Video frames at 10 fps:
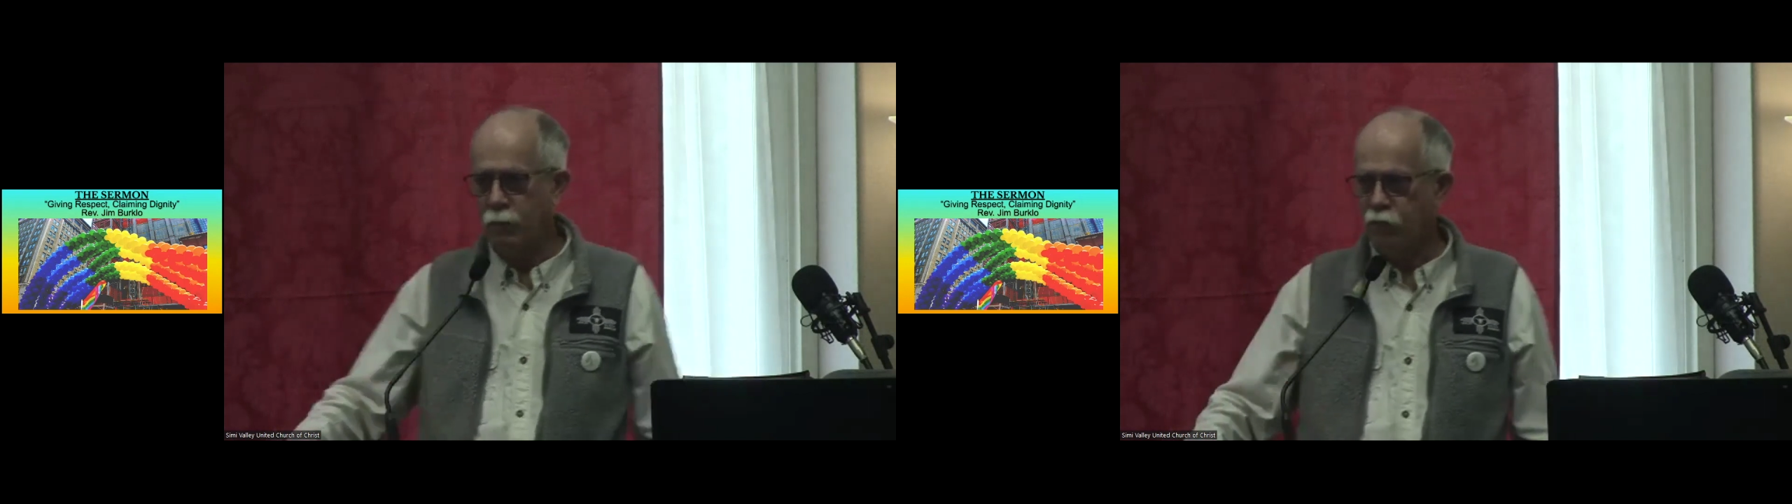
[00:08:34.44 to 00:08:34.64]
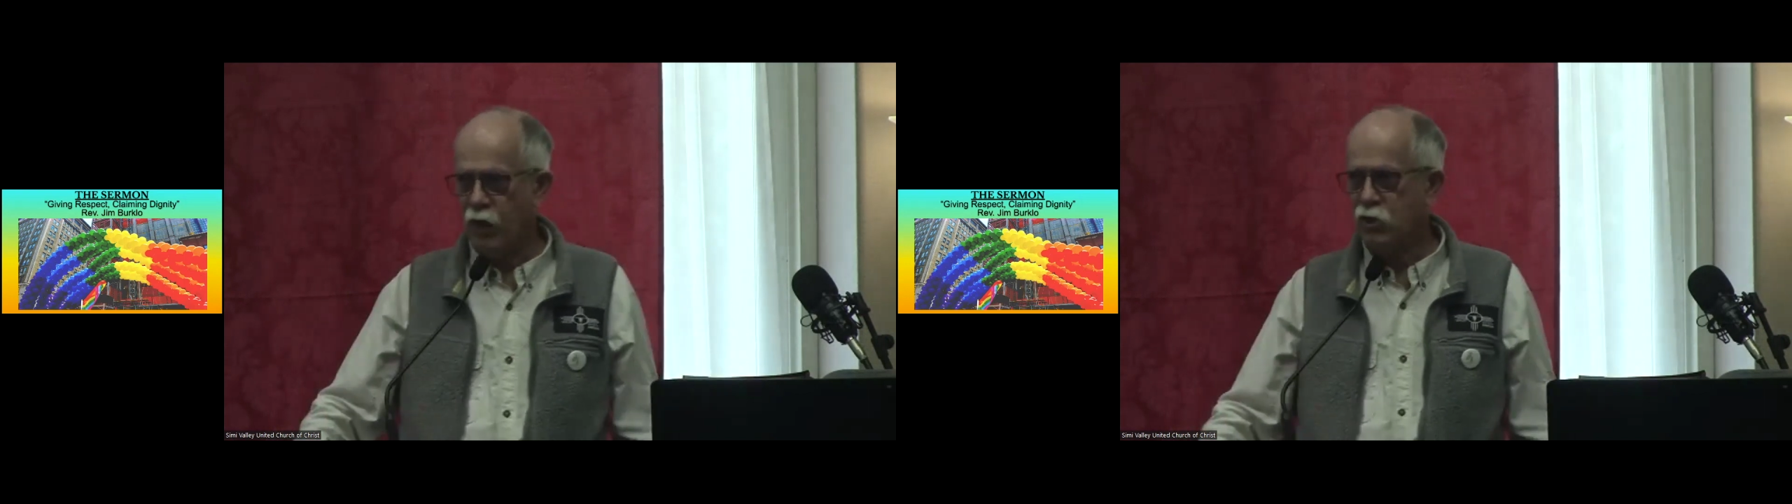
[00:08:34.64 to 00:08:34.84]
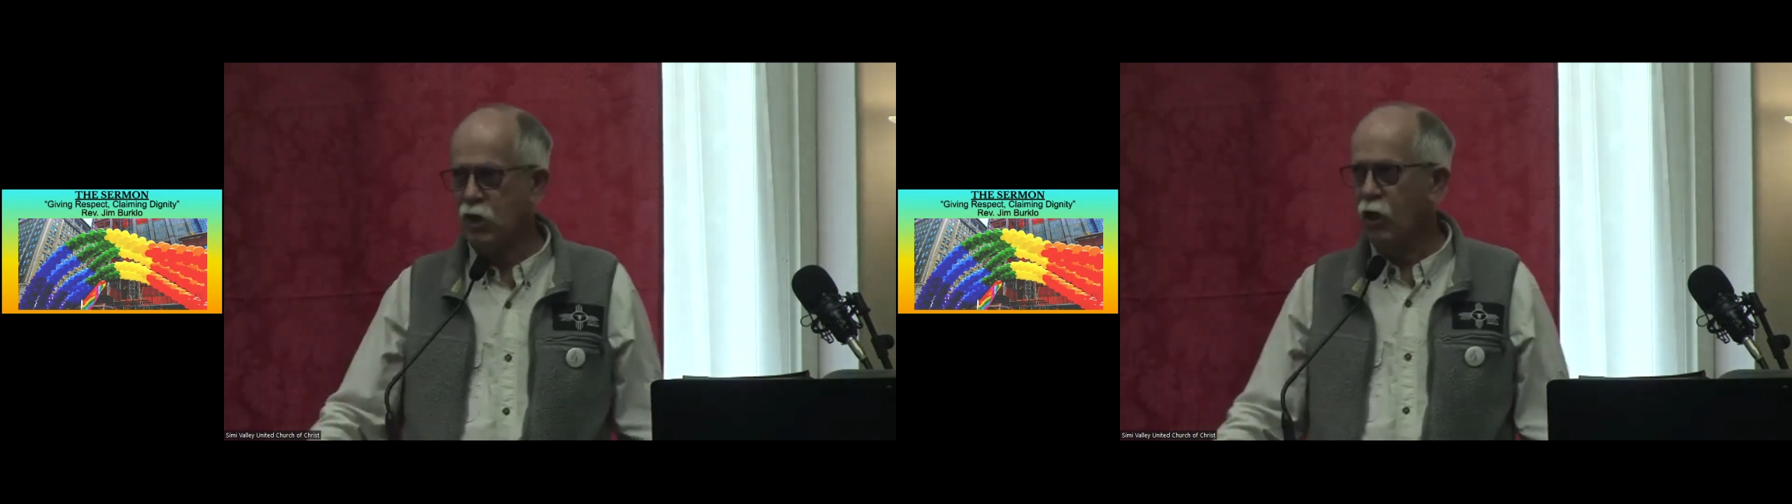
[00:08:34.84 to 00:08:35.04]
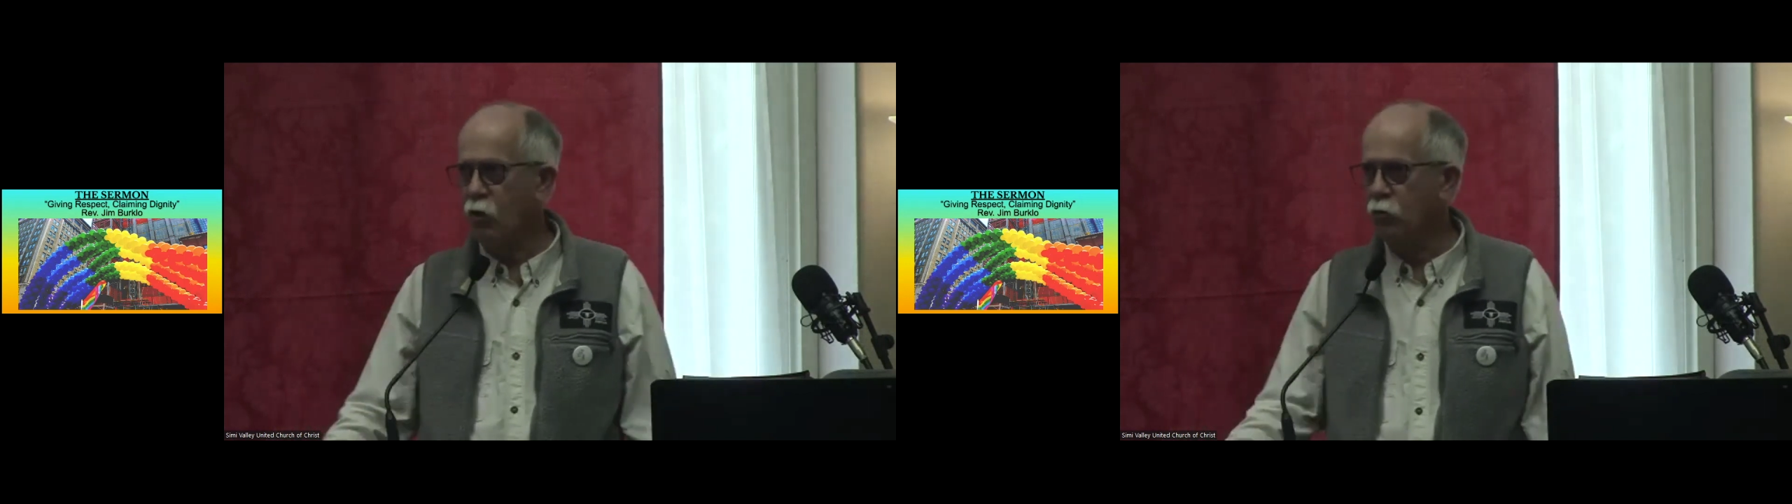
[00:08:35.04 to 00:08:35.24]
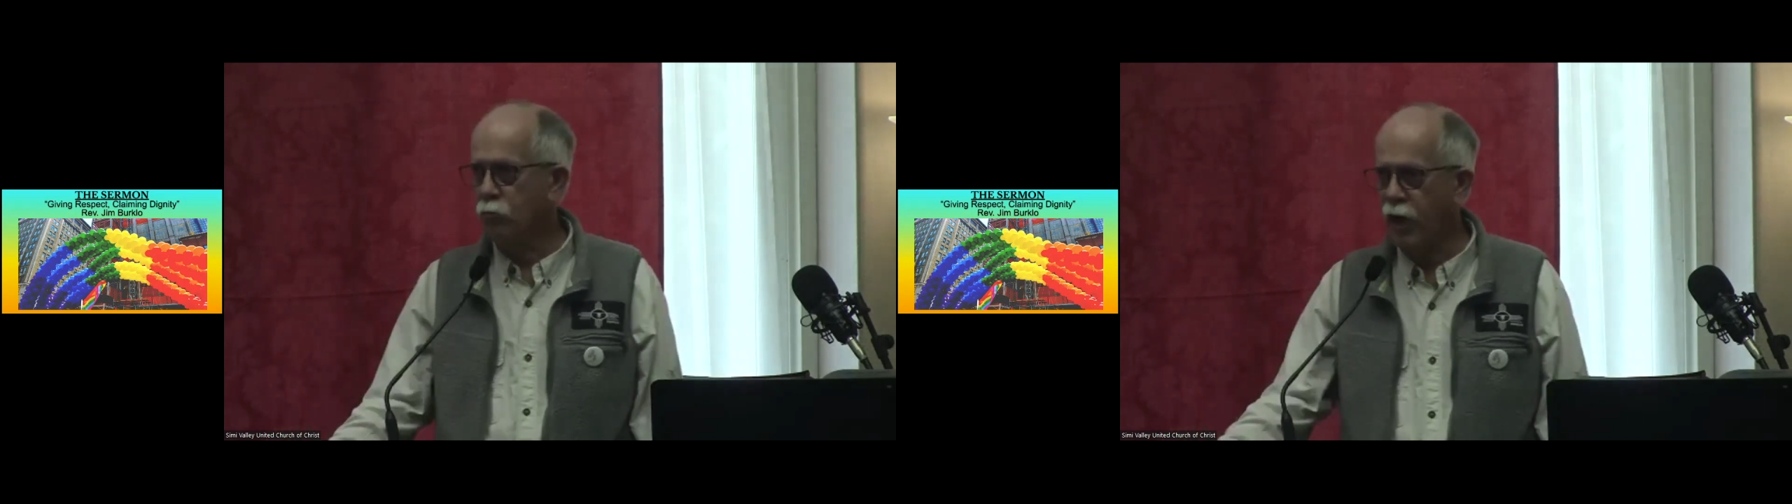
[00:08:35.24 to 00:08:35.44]
That's
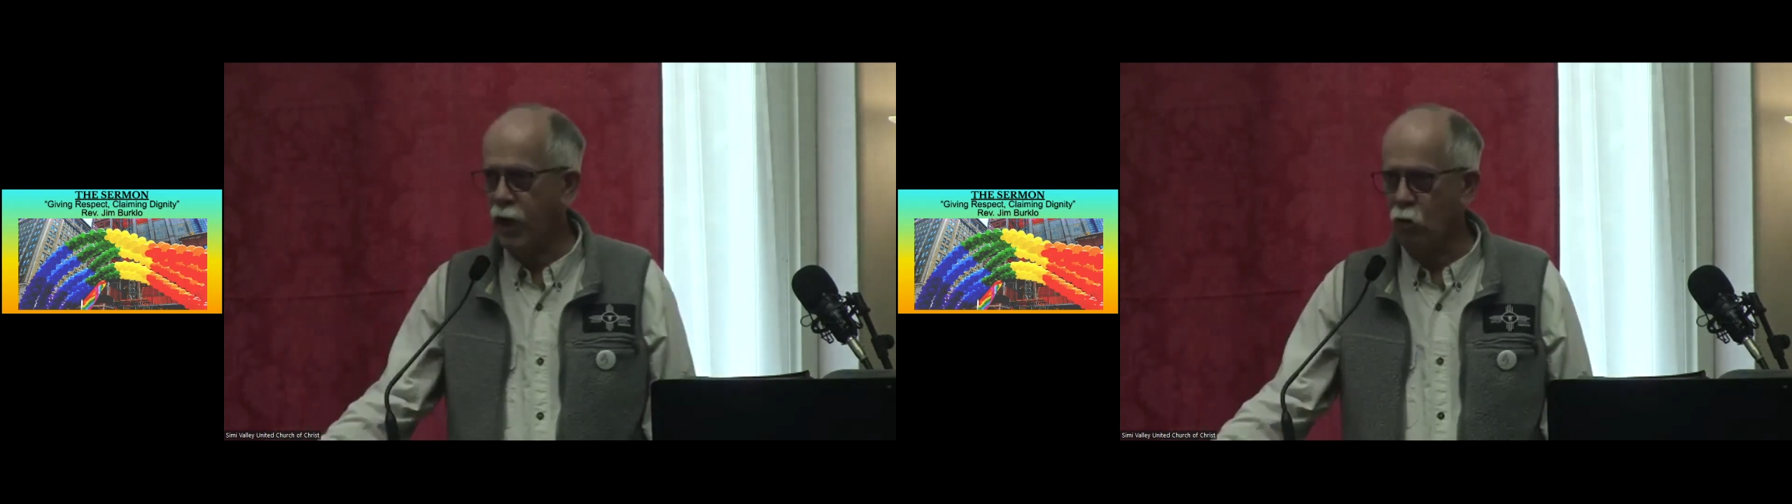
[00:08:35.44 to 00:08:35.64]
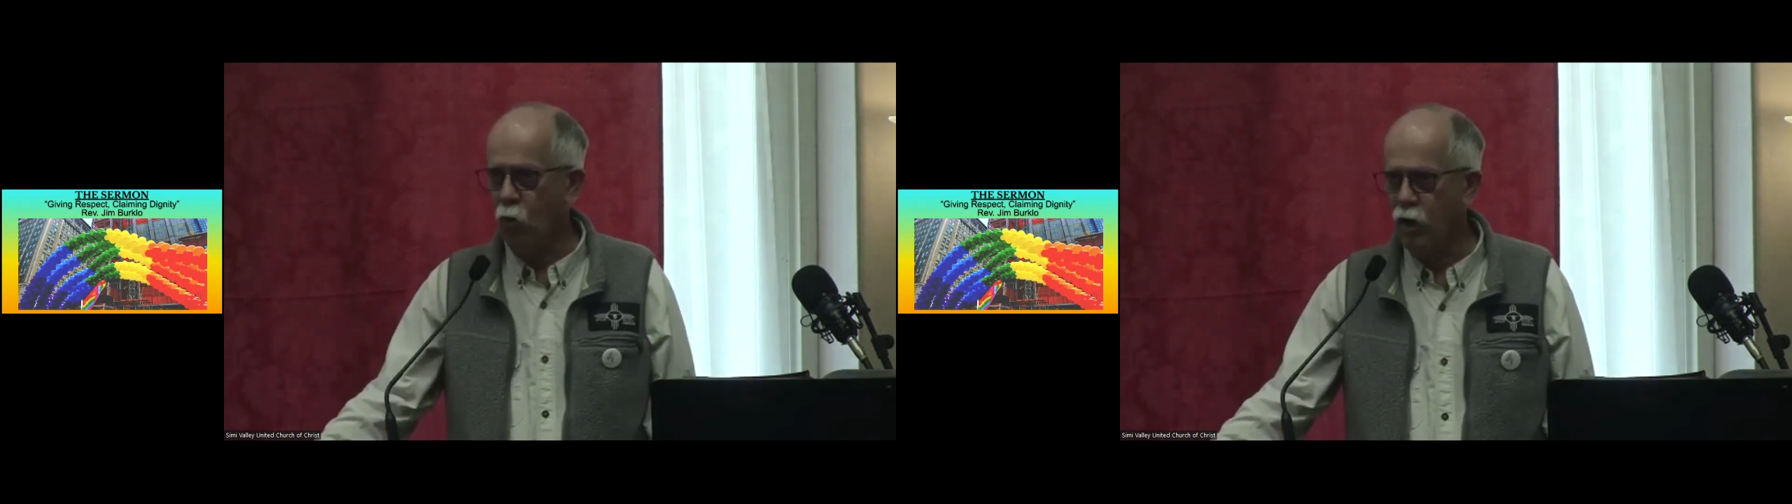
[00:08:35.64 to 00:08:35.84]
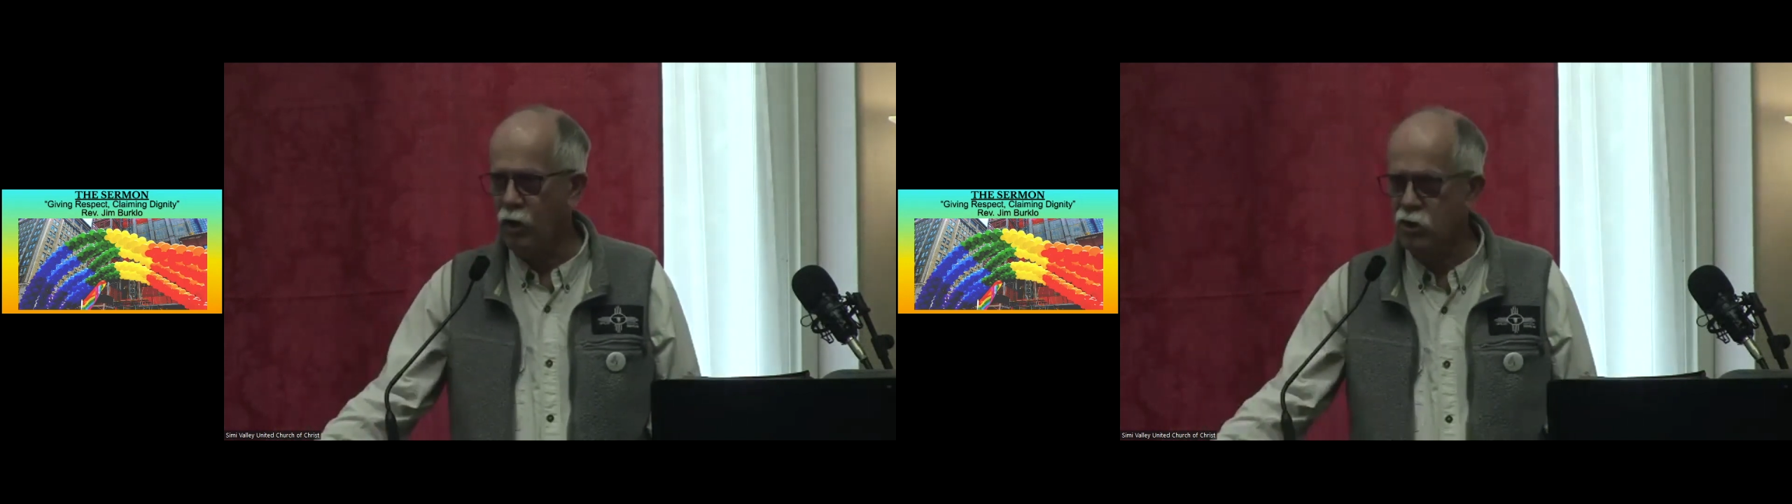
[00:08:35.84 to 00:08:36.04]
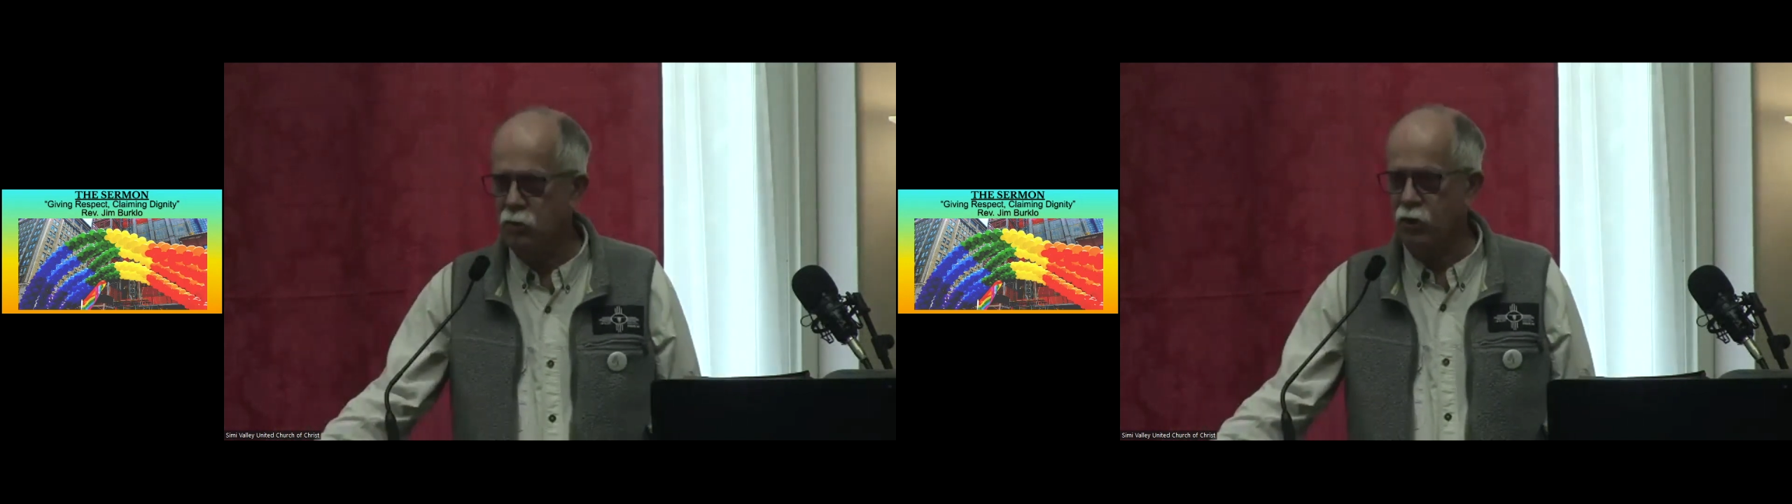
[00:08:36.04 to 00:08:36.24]
how bad it was,